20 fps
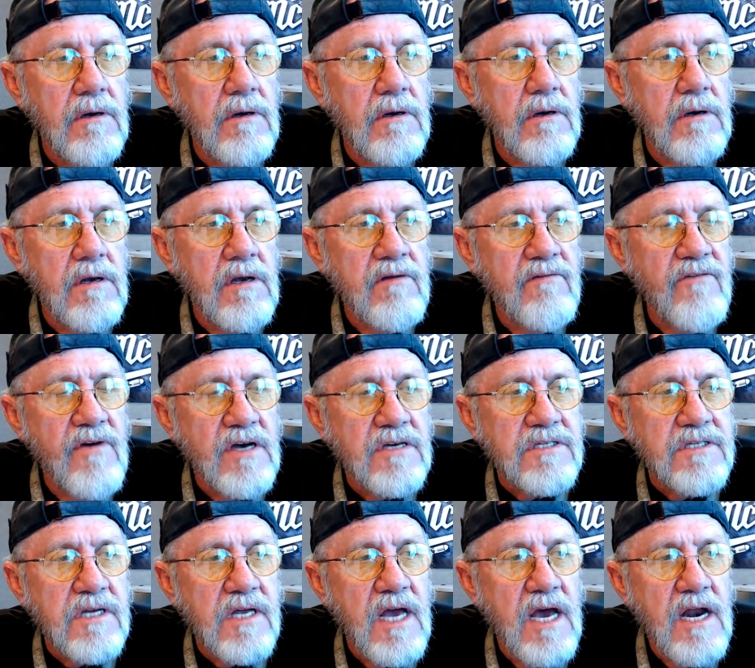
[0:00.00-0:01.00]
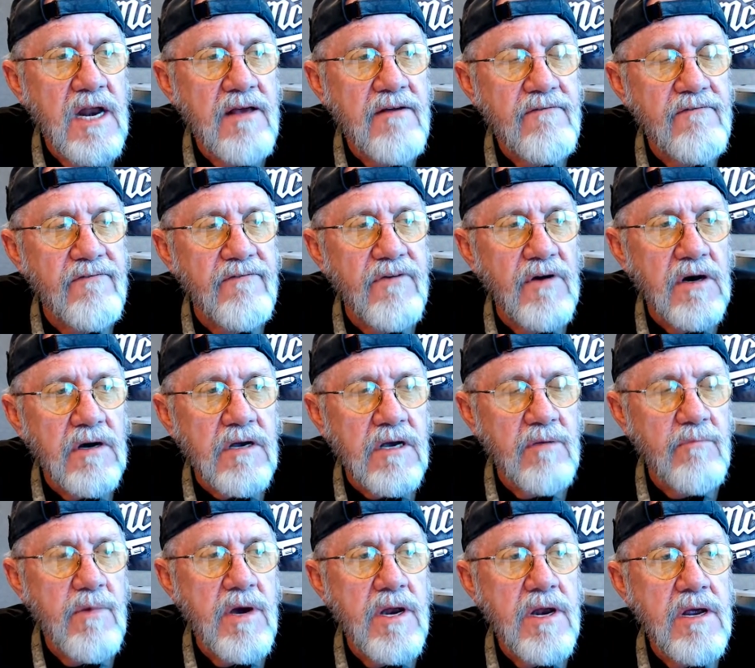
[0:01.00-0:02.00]
investigative
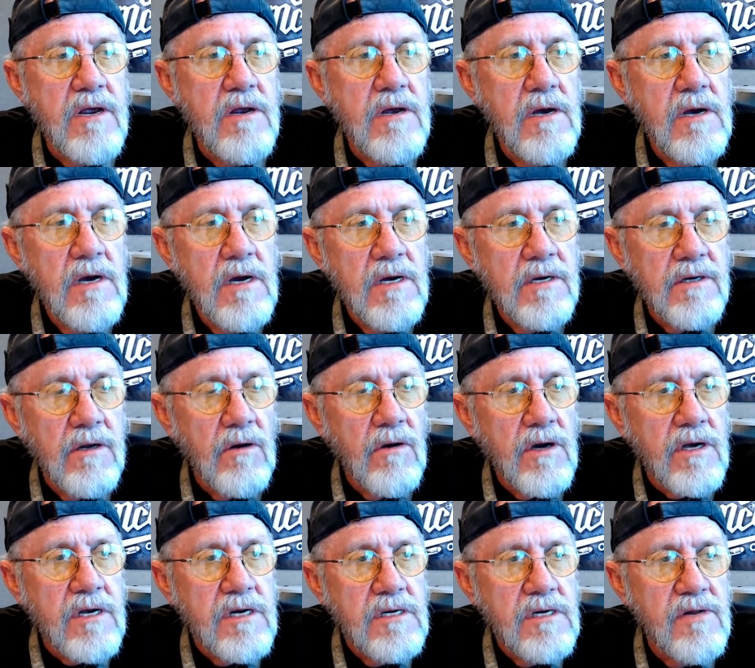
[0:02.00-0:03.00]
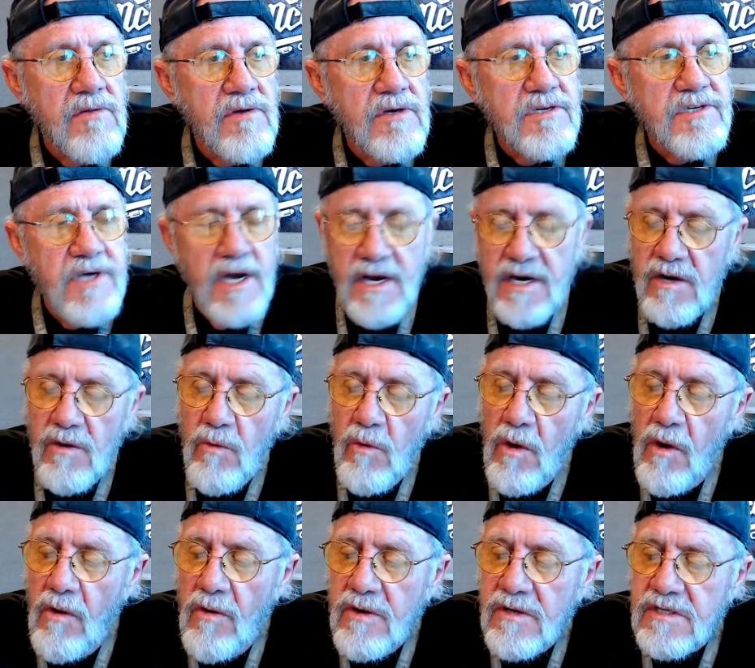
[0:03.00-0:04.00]
committee to look into the
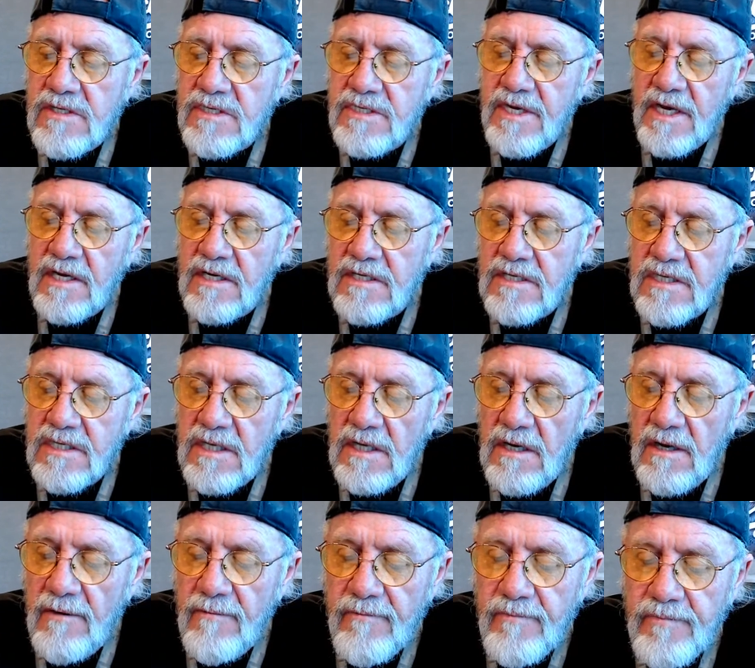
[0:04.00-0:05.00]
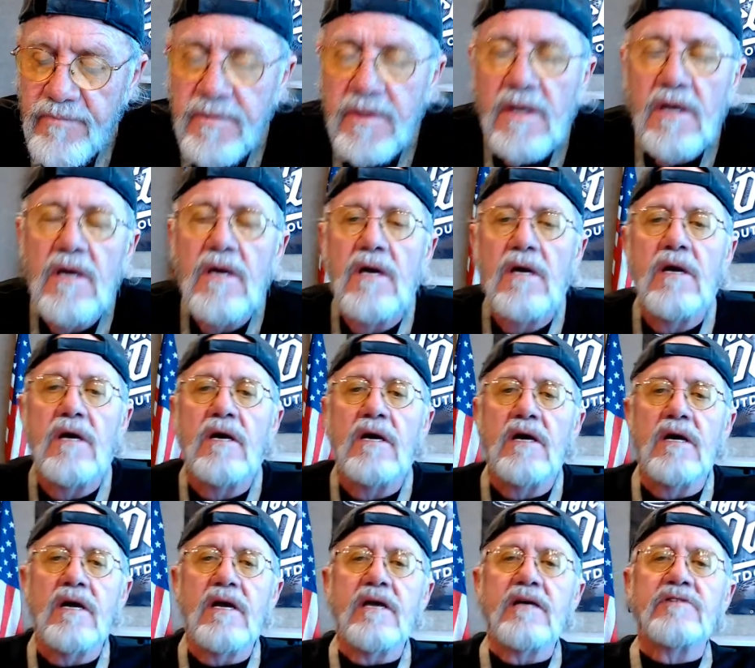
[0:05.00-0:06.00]
January 6th
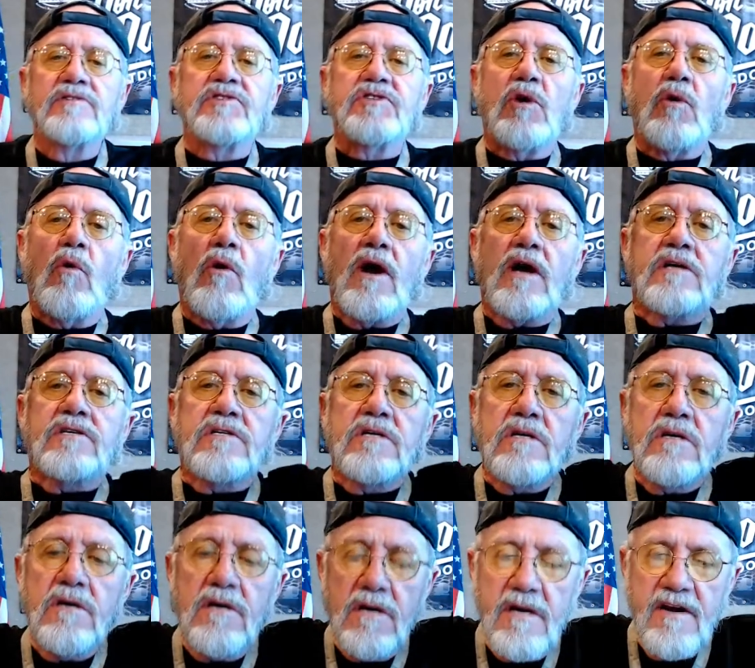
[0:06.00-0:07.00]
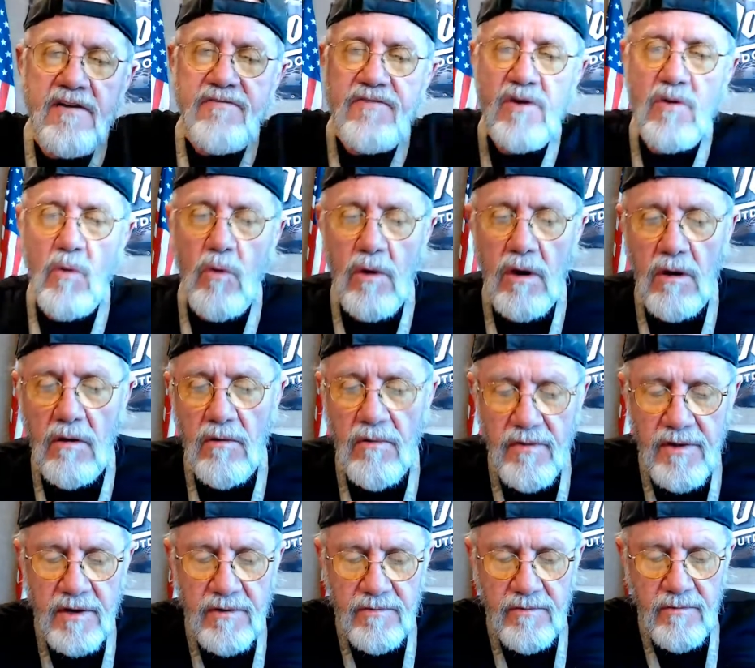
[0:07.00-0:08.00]
insurrection, if you will.
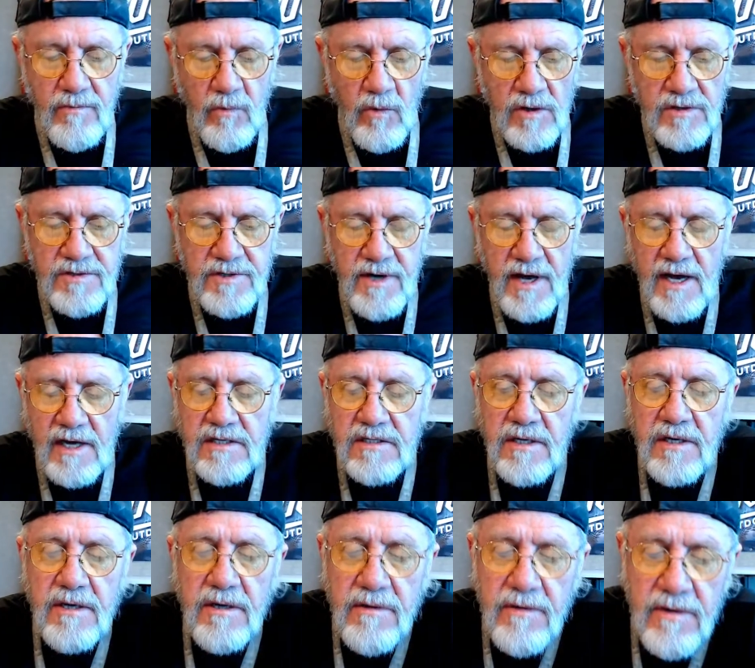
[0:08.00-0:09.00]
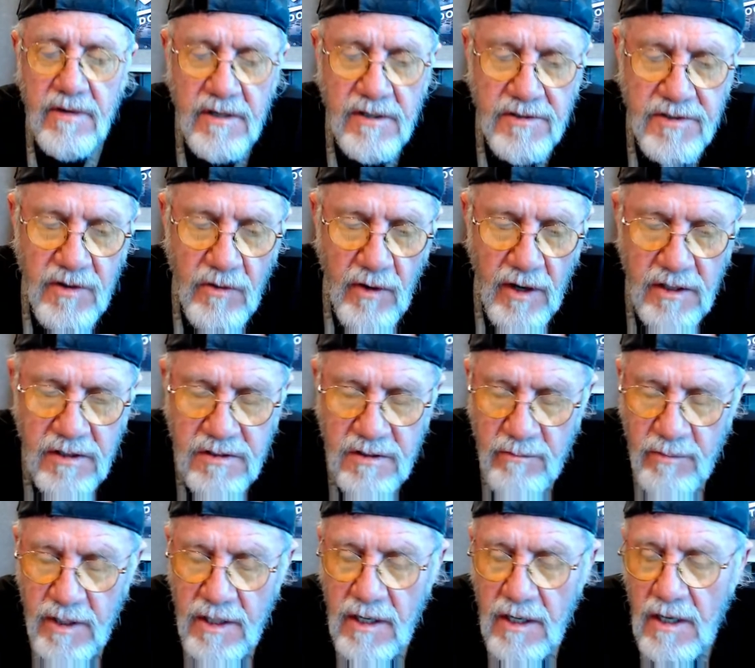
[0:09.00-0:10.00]
That wasn't actually an insurrection,
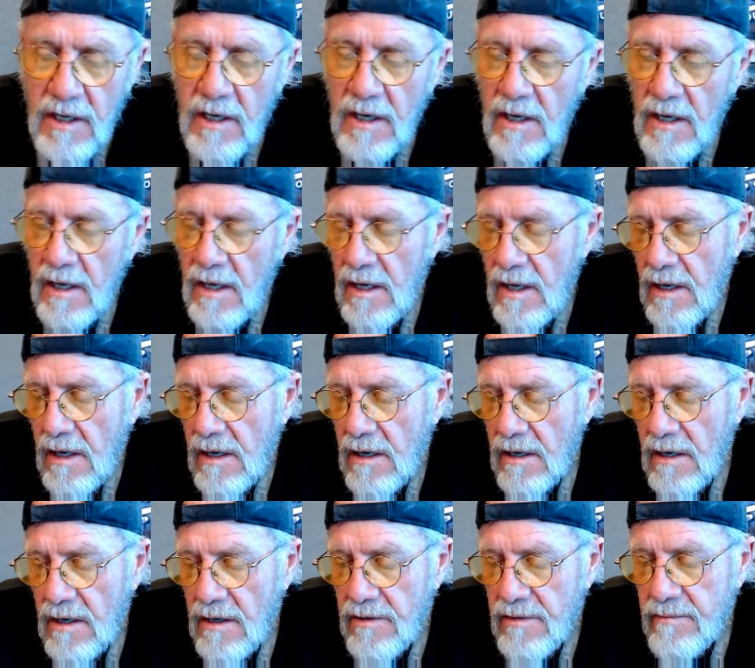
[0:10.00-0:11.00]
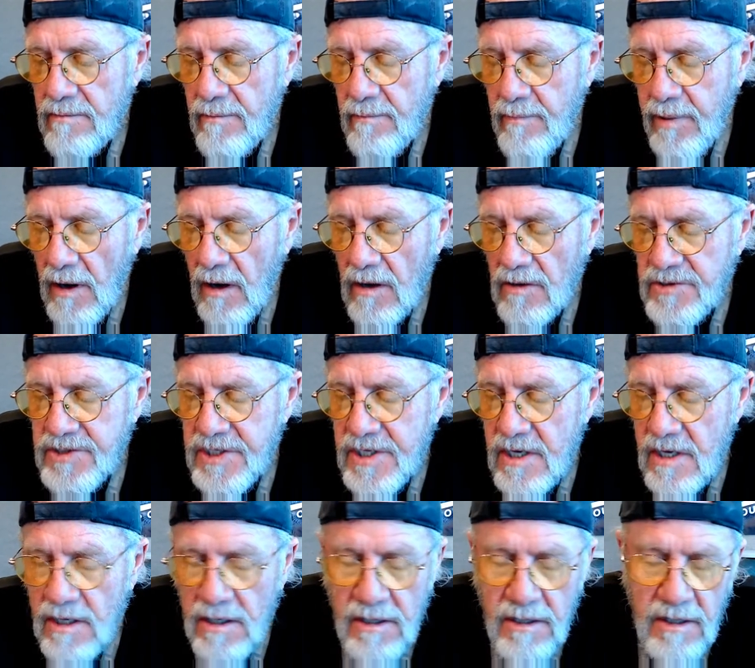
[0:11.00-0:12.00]
but
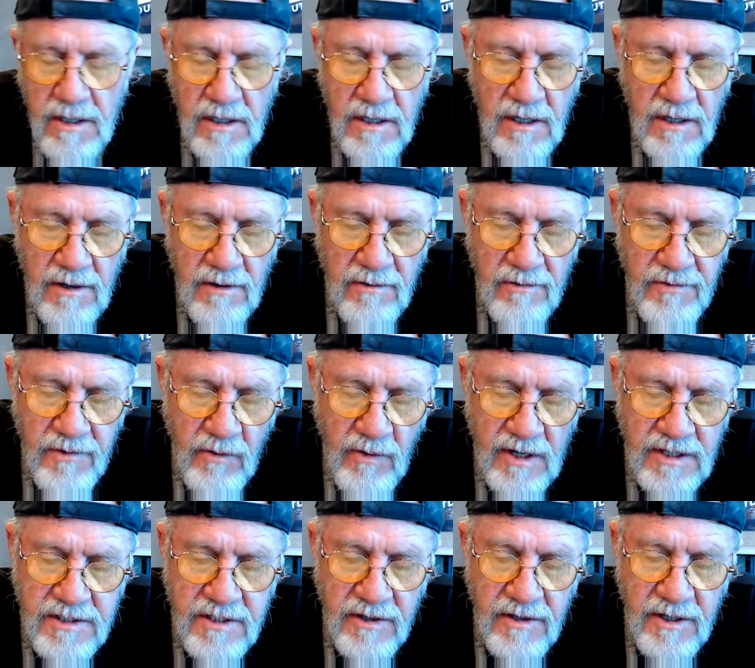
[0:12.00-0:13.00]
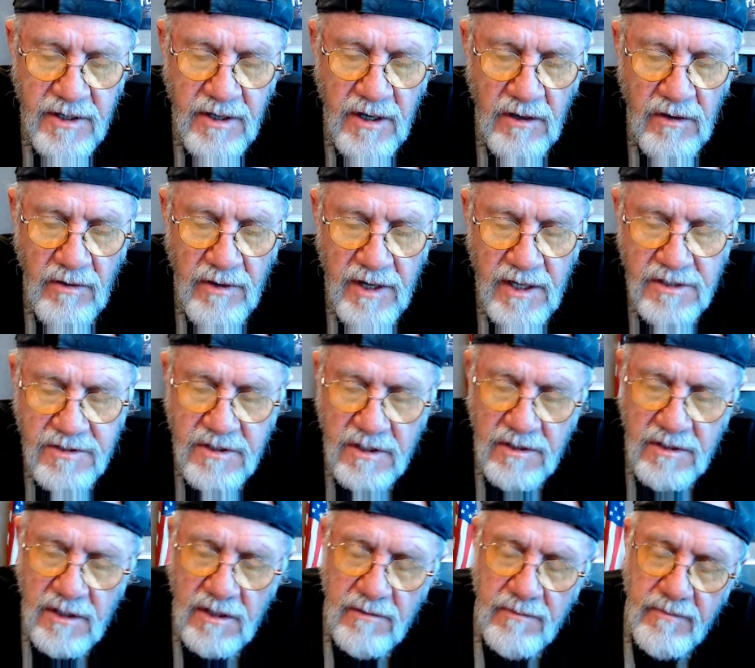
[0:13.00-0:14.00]
Pelosi and the rest of the knuckleheads in the